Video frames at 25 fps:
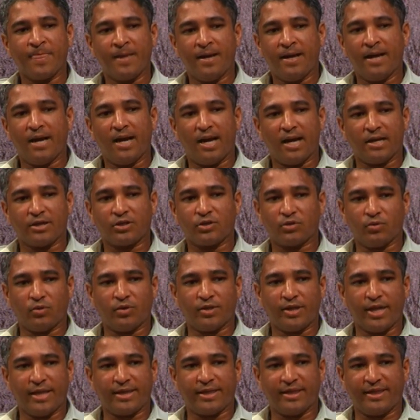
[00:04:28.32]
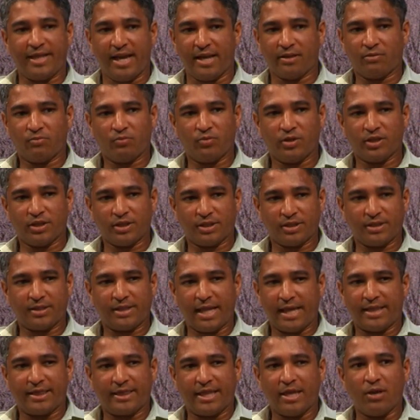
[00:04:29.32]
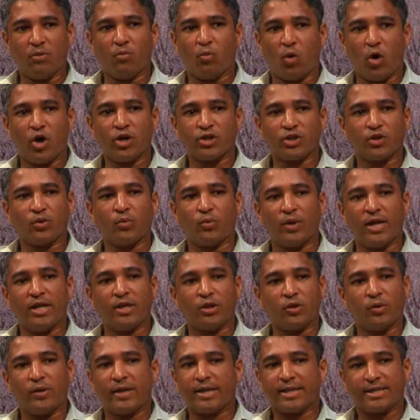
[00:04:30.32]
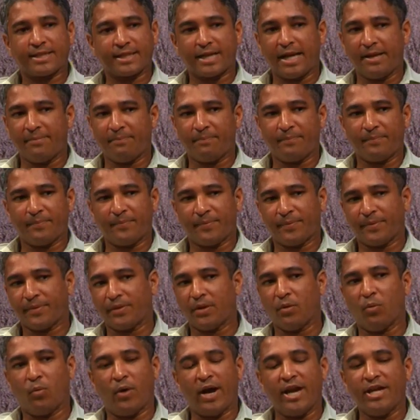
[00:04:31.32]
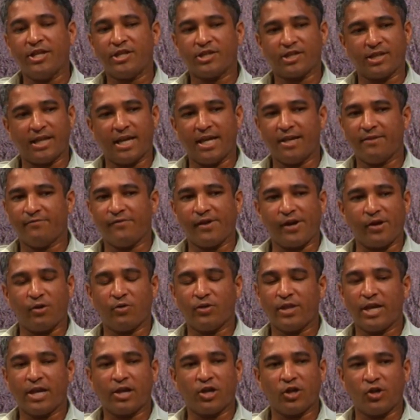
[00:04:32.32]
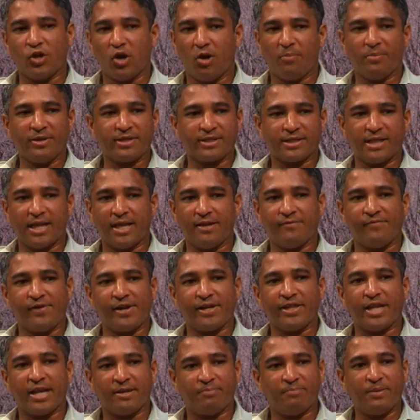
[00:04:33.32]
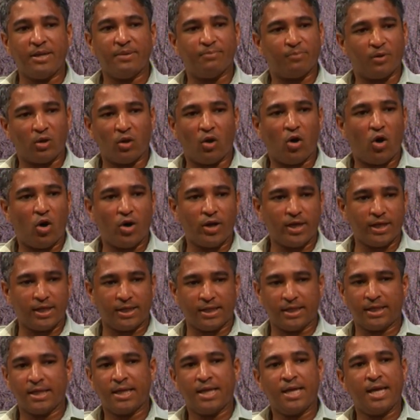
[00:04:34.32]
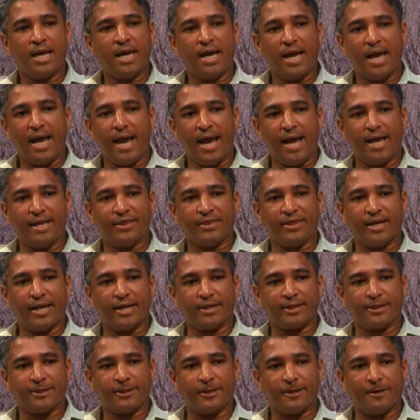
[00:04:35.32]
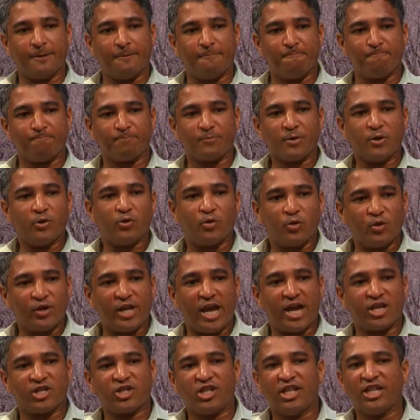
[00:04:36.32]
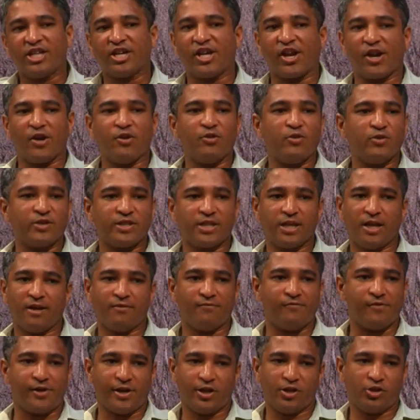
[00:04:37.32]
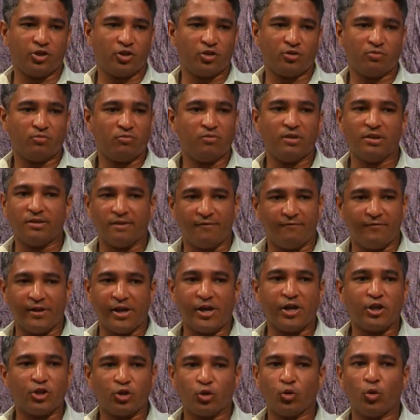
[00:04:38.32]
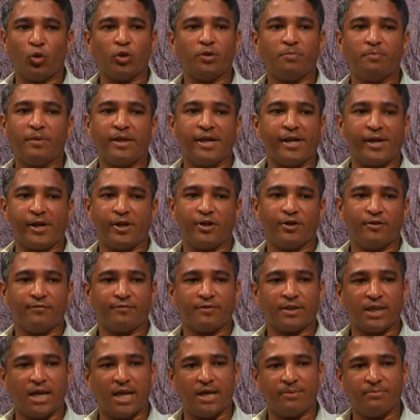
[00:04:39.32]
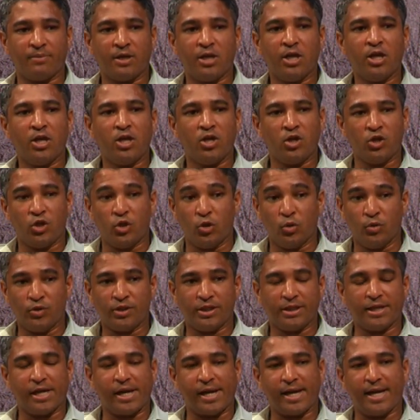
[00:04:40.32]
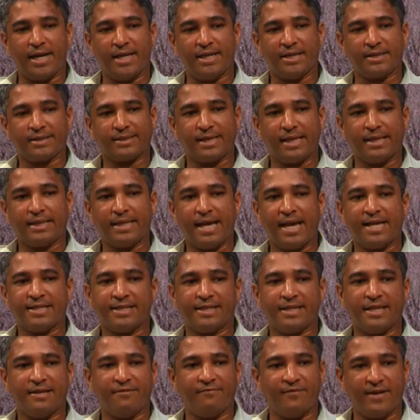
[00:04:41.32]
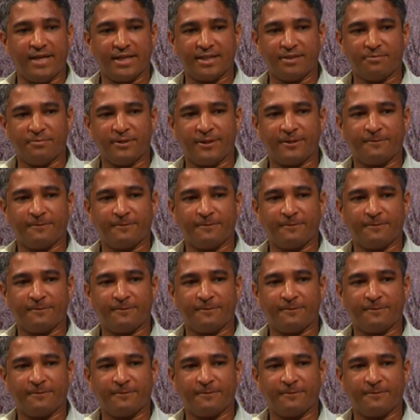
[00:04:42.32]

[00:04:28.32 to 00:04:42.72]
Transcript: I saw that there was a way to escape the wage slavery or the economic slavery that people are in, and that you could actually grow yourself rich in a very short period of time using real estate as an investment.